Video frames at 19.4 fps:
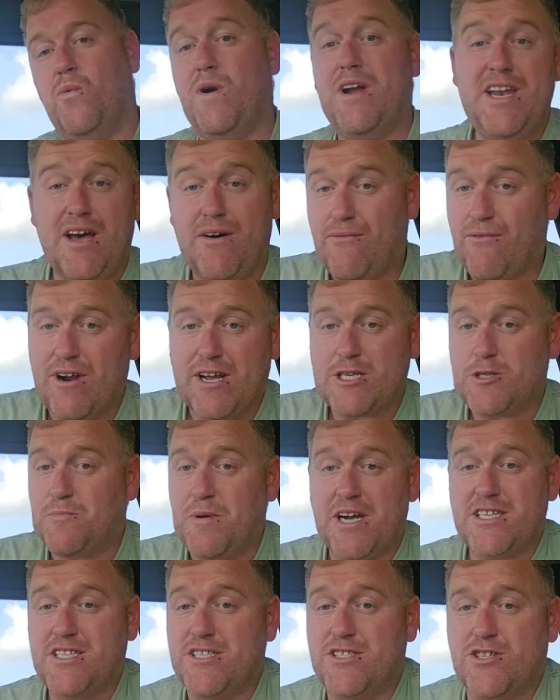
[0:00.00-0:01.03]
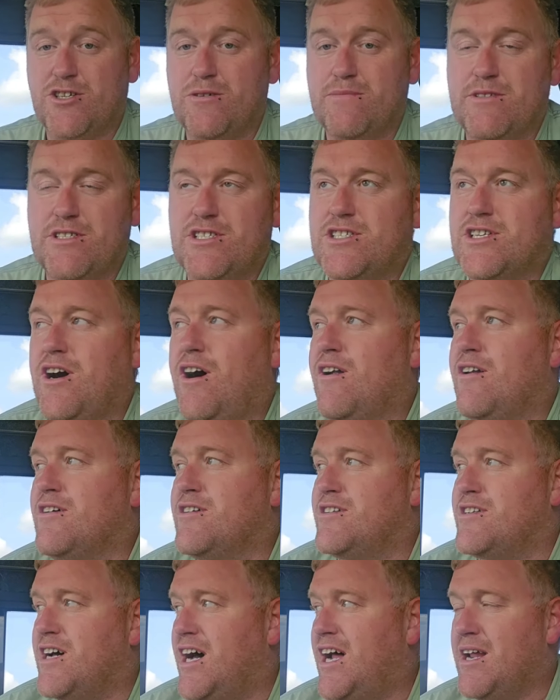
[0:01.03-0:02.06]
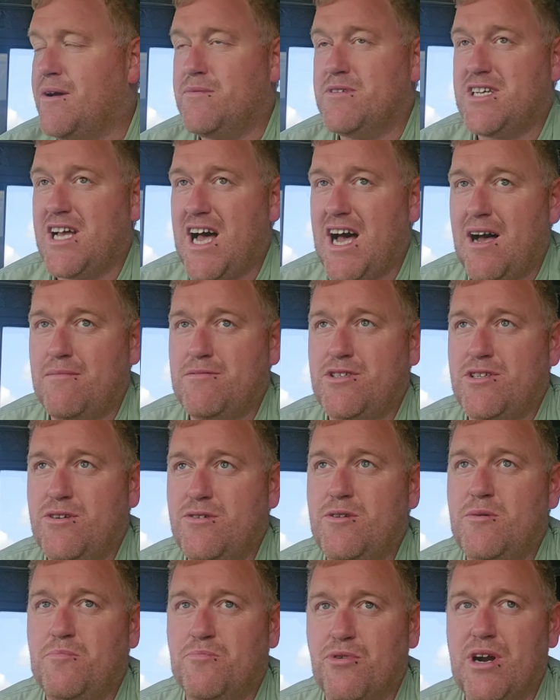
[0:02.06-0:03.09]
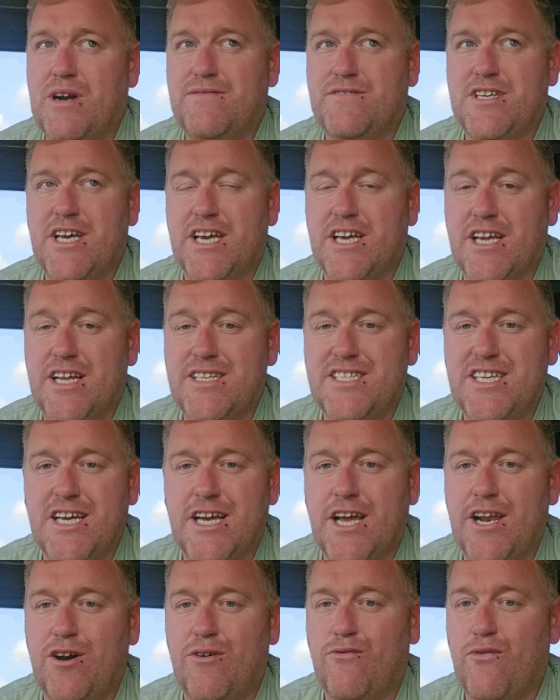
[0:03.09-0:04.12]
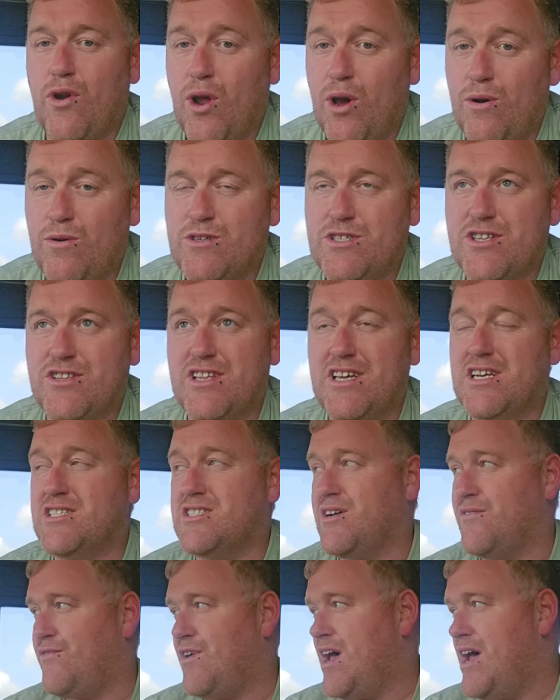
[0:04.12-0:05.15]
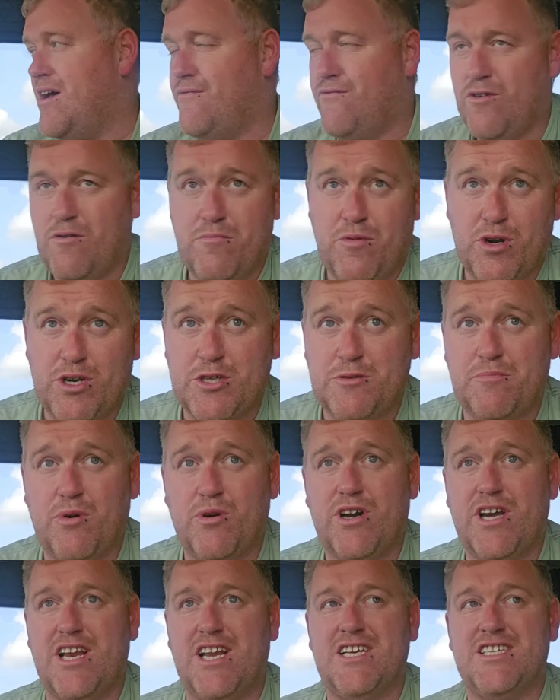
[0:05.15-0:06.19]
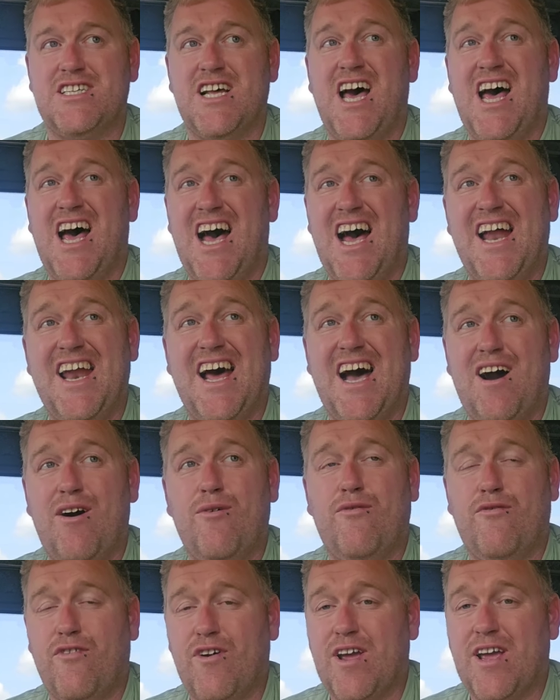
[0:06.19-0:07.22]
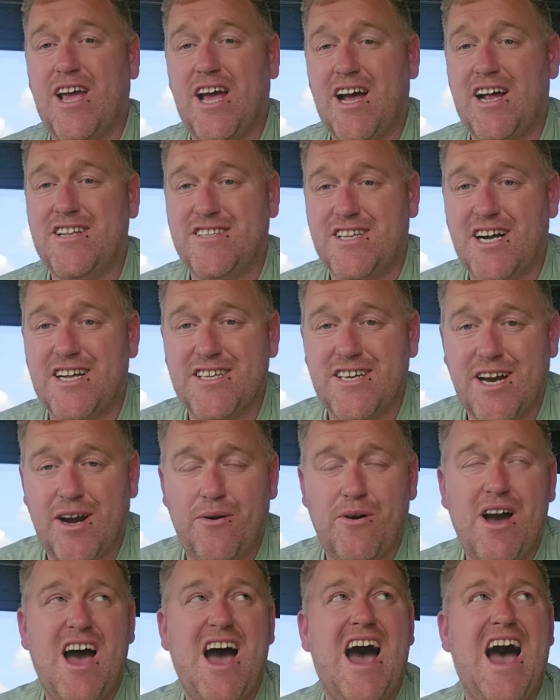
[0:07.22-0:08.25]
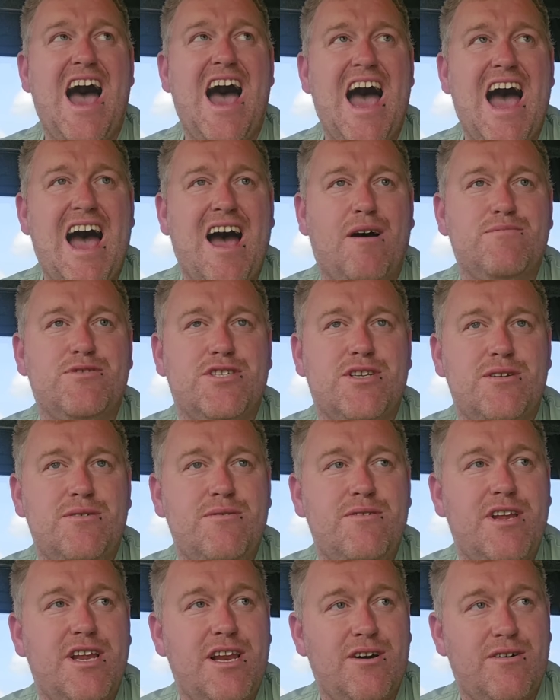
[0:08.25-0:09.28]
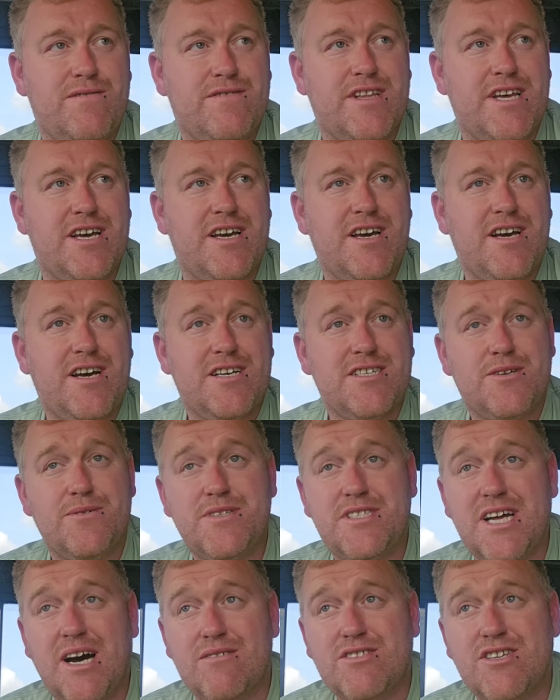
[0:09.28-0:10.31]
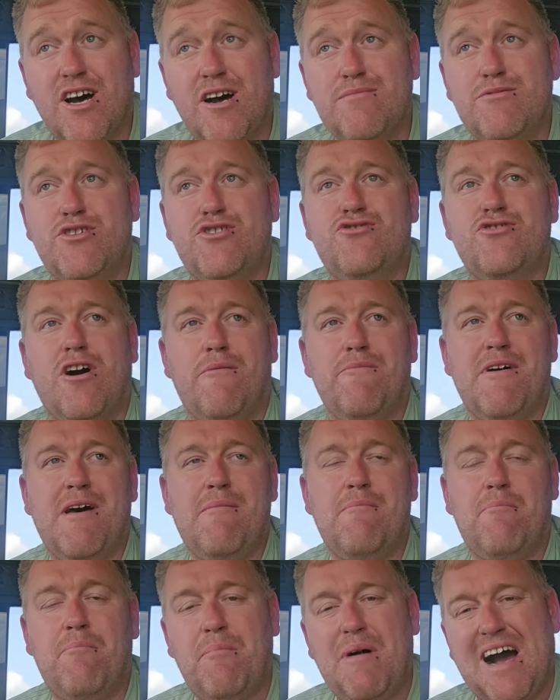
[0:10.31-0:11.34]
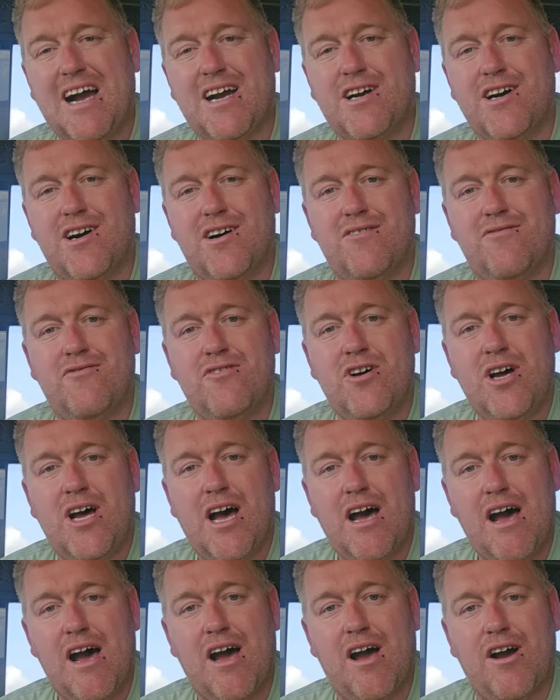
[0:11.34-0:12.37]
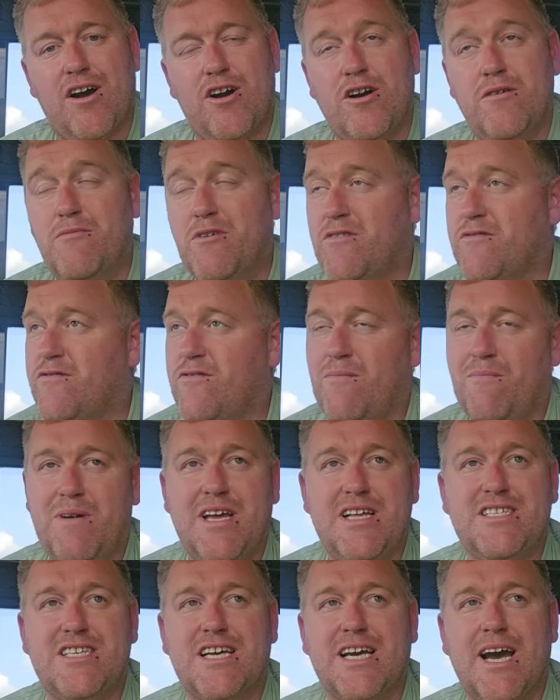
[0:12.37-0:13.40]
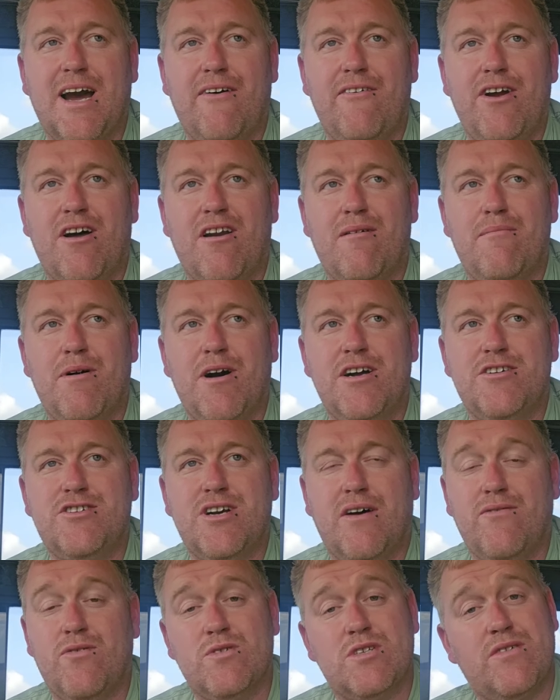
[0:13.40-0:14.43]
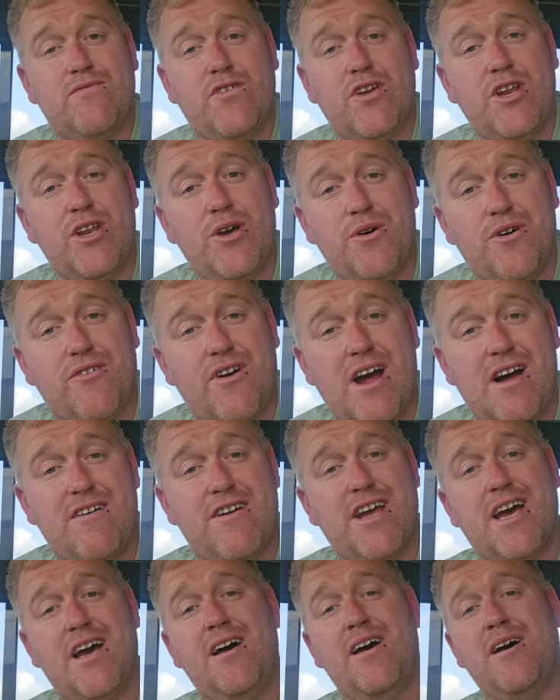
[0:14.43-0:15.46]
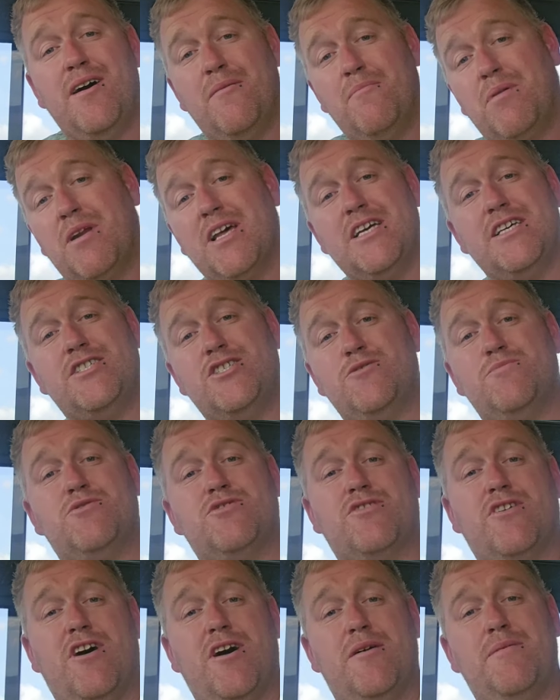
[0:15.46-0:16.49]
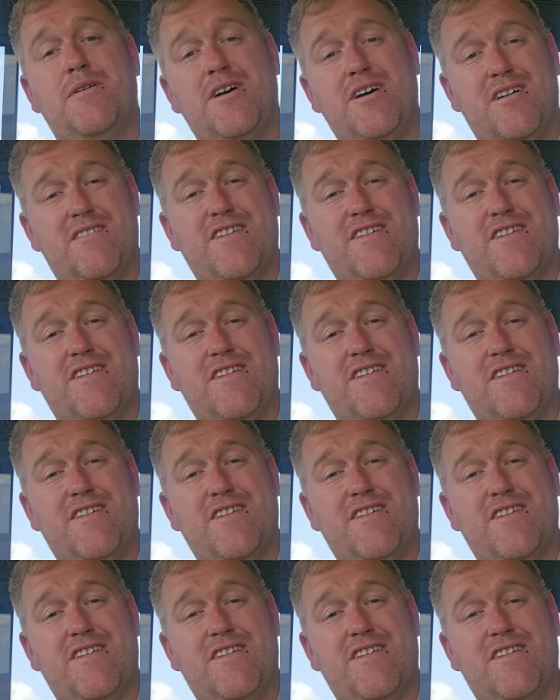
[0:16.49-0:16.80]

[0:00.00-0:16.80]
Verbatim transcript: We never expected to come to Scotland, and it was absolutely breathtaking, ticking off loads of things off everybody's bucket list. And Alfie and Danielle absolutely loved it. So it's now time to drop them back off at home and for me to carry on on my travels. If you're new around here, please subscribe.